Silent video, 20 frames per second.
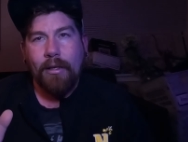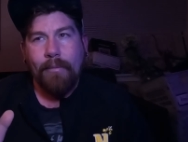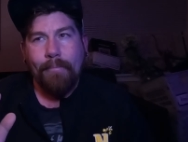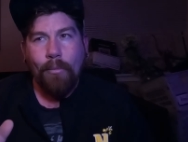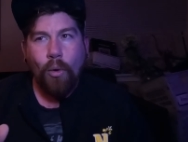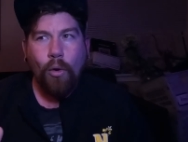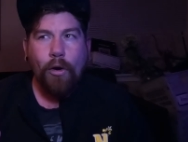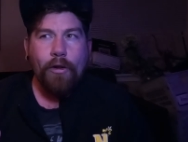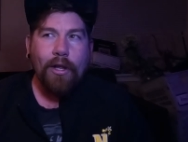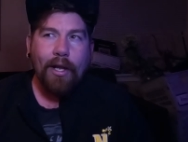
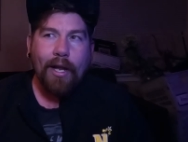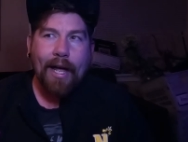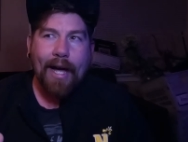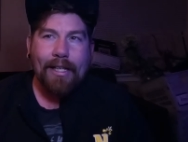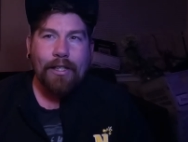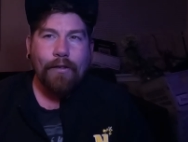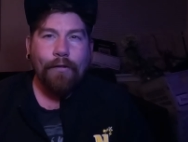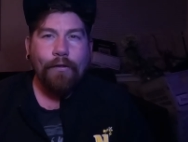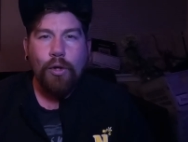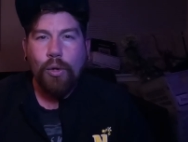more the
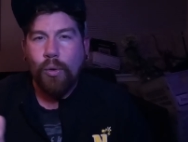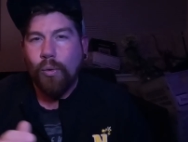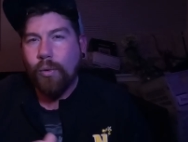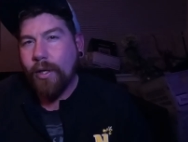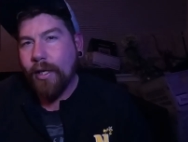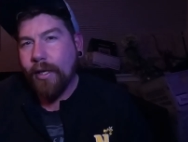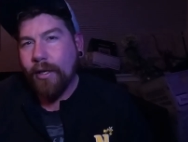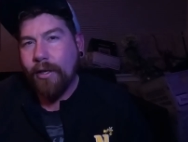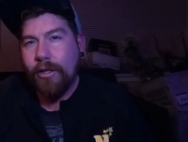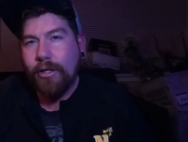last few
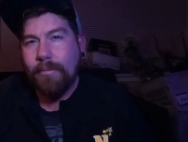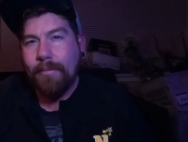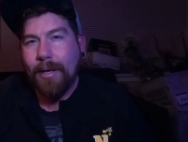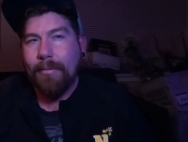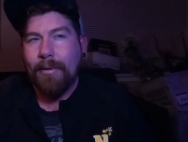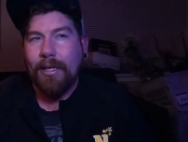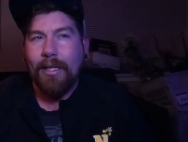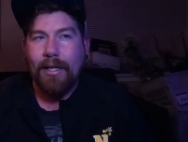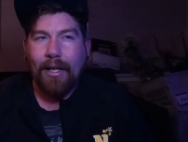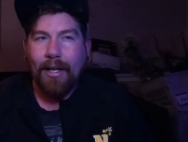years,
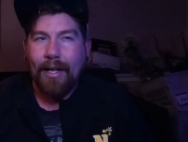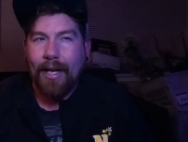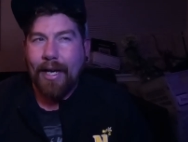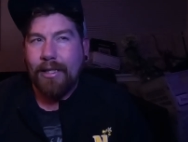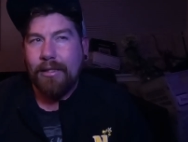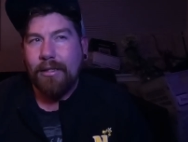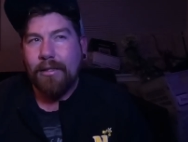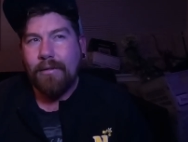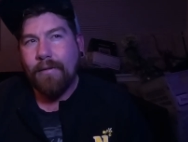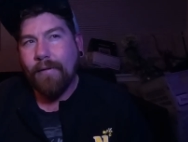maybe the
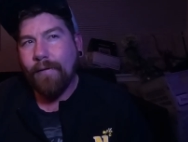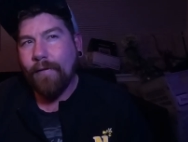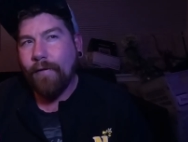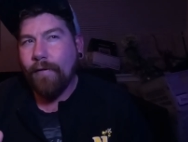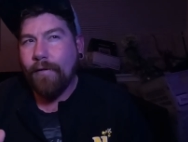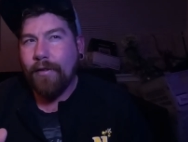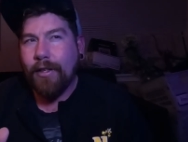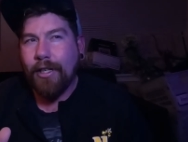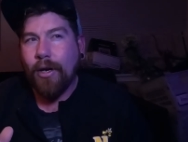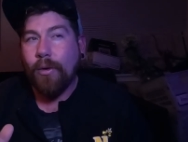last,
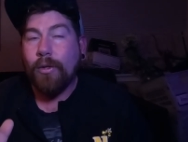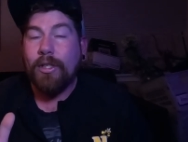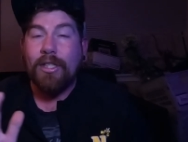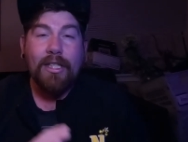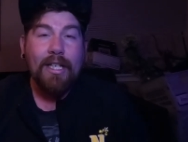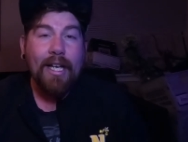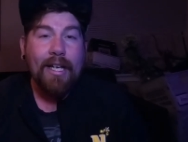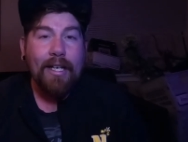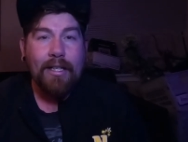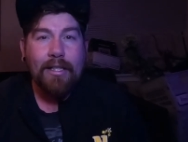
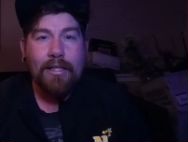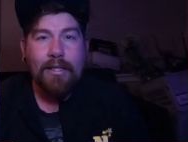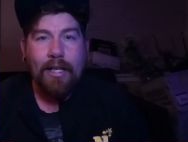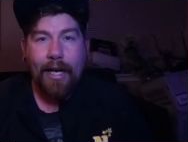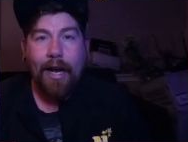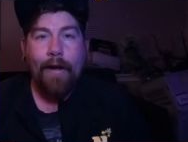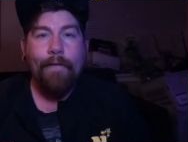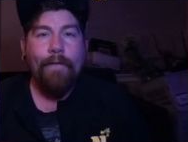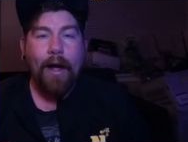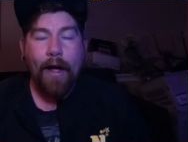6.
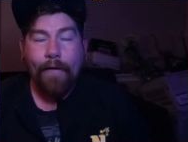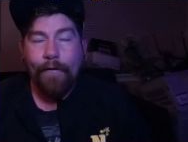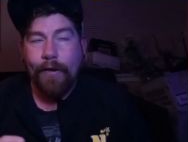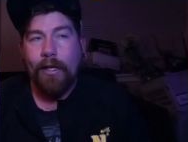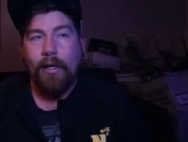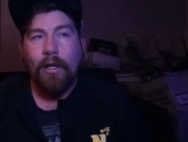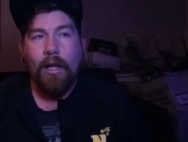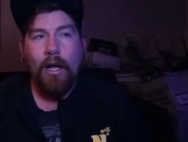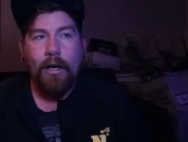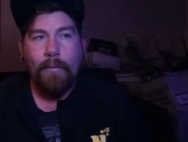Like I've
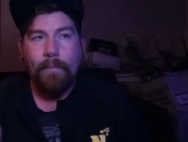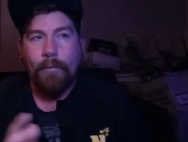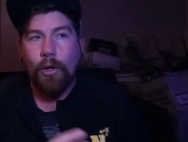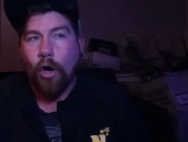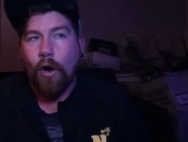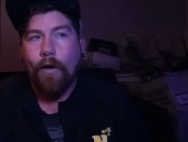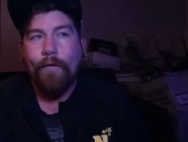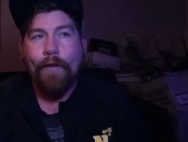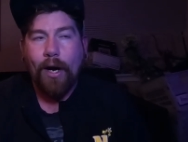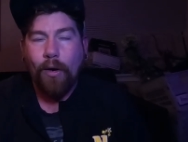hit a lot of
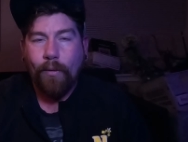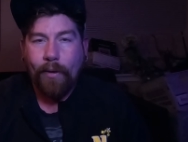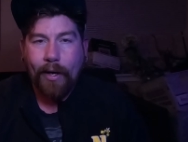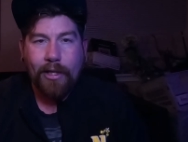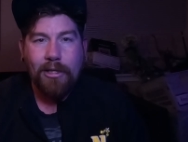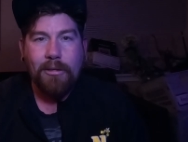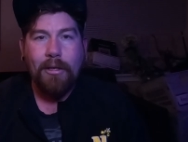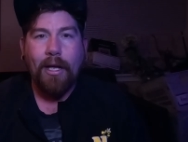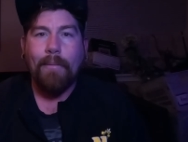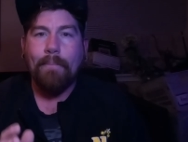golf
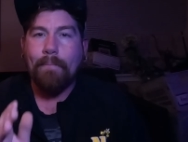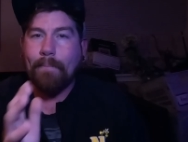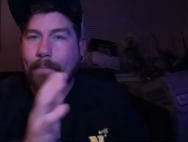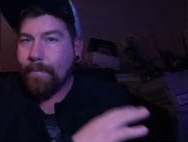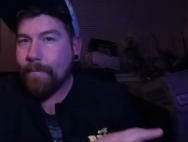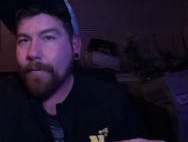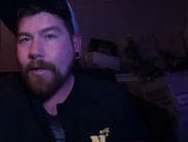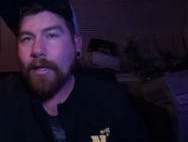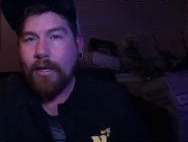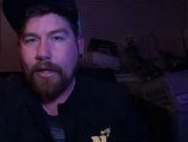outrights like,
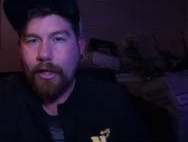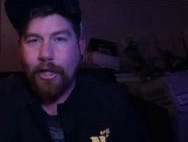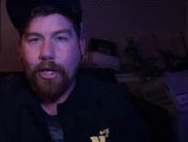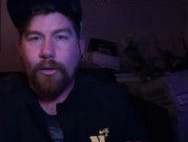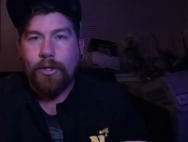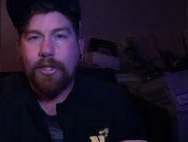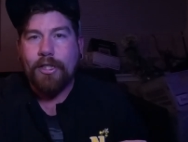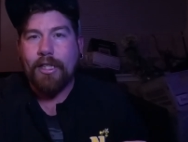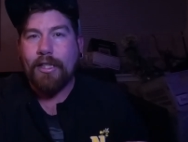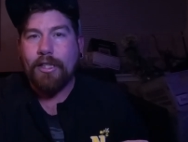
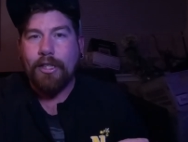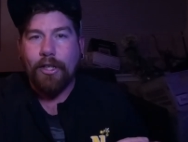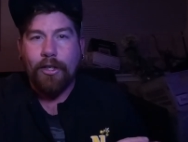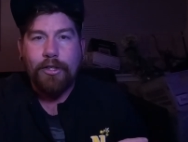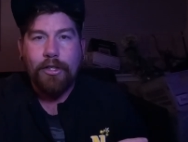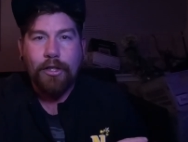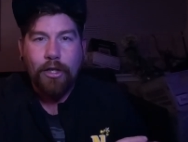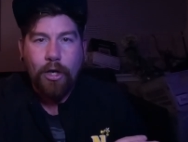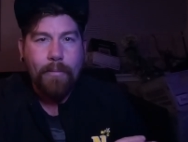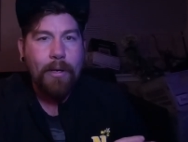6
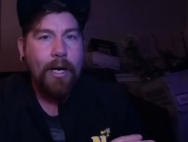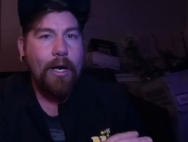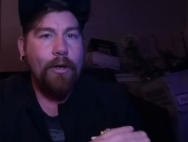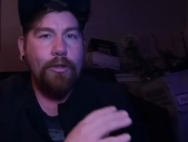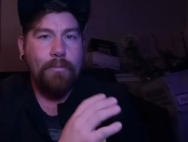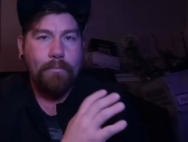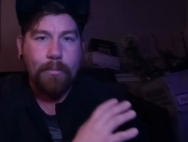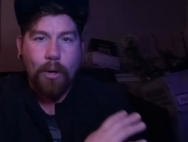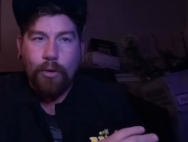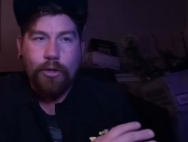years ago, but I
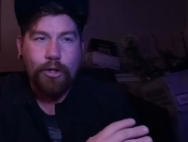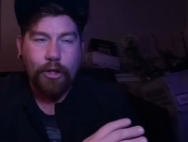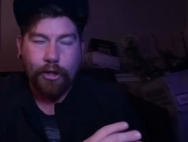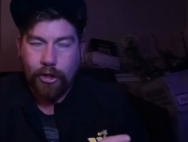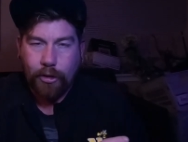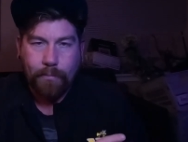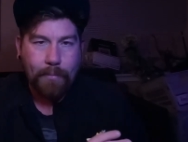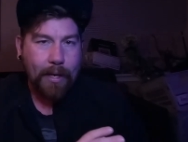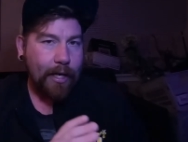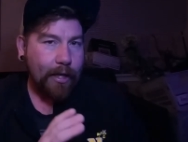was mostly
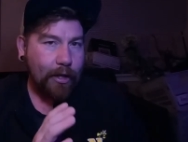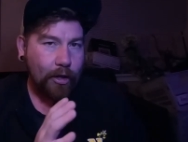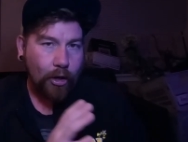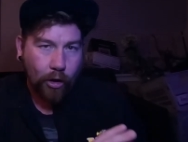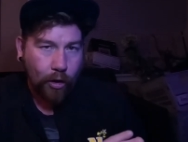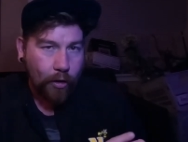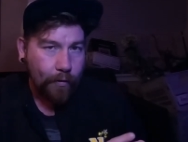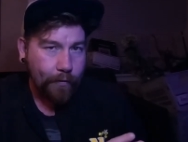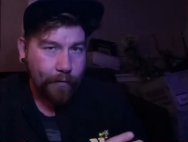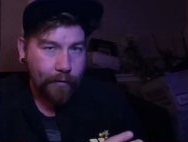just betting
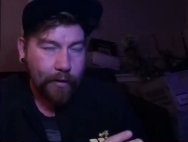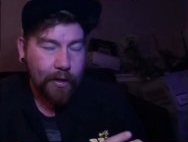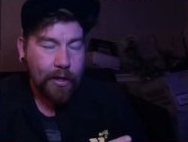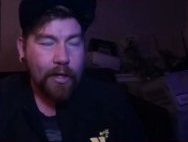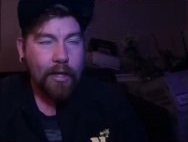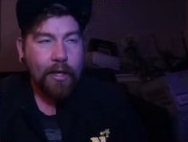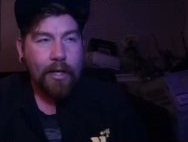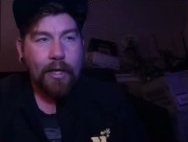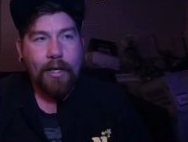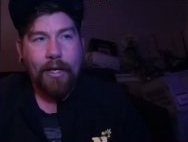golf.
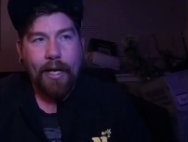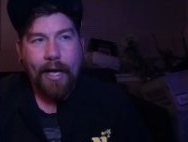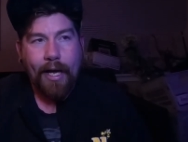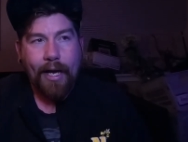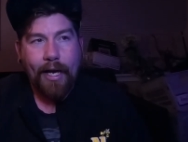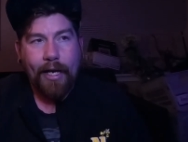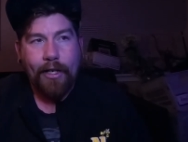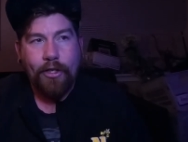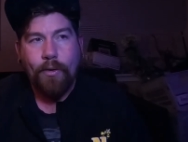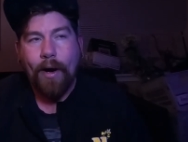
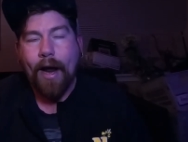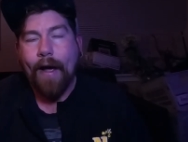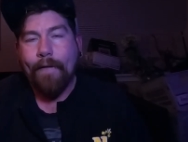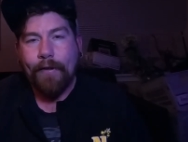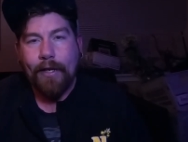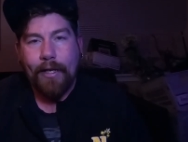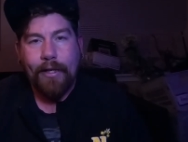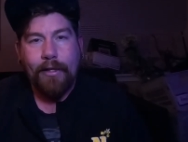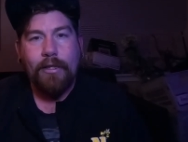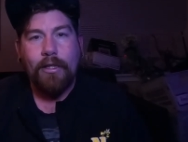And
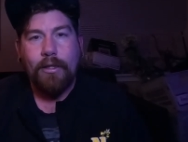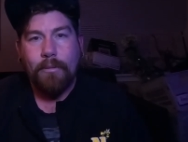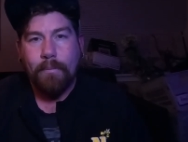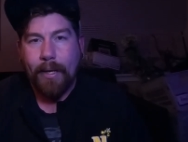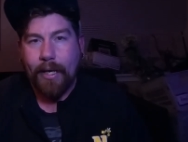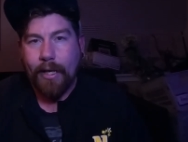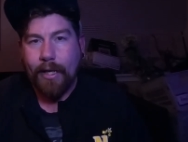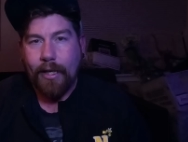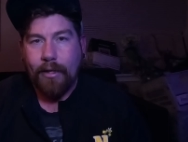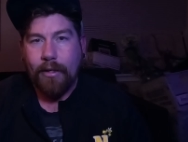DraftKings has
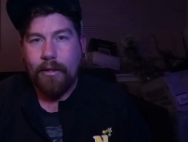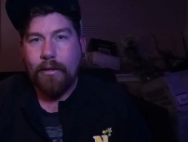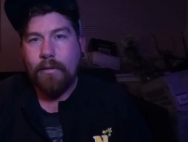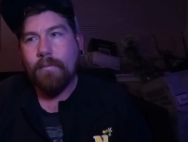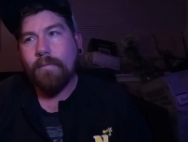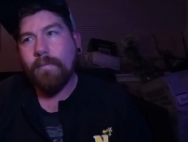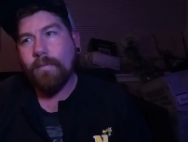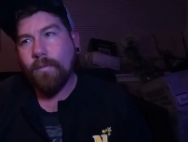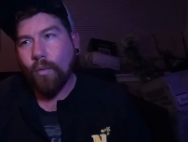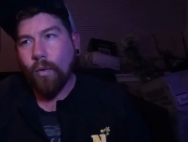been
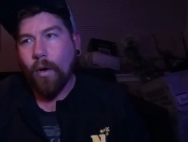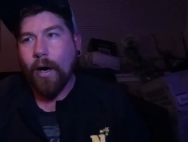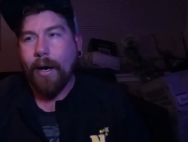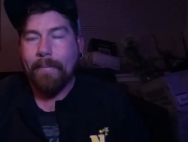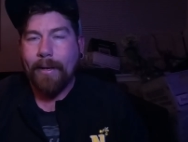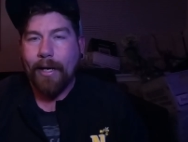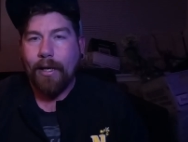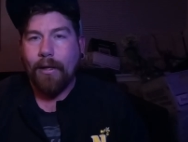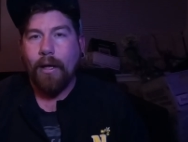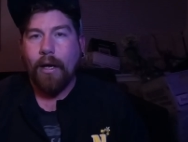where I
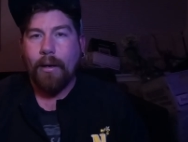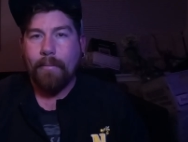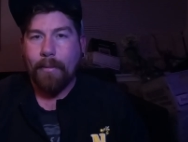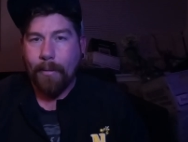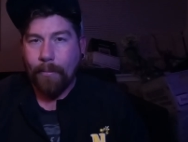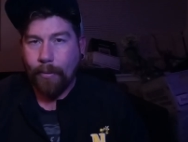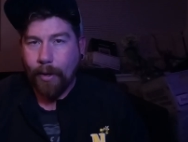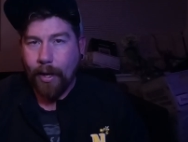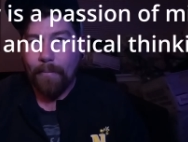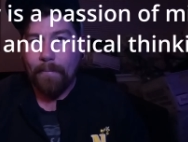made a lot of
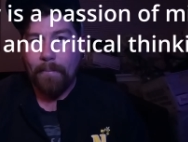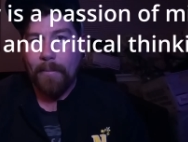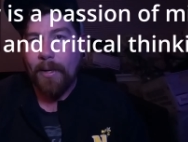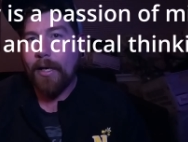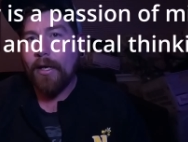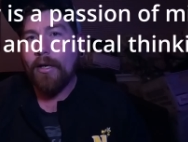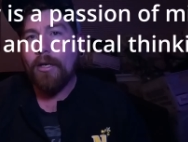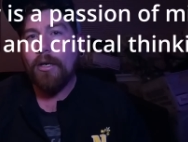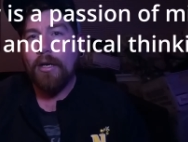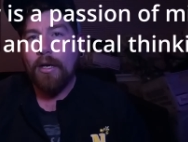my bread and
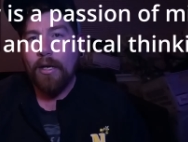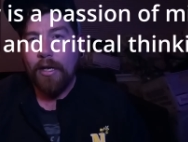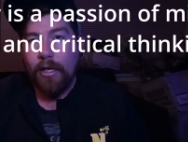butter,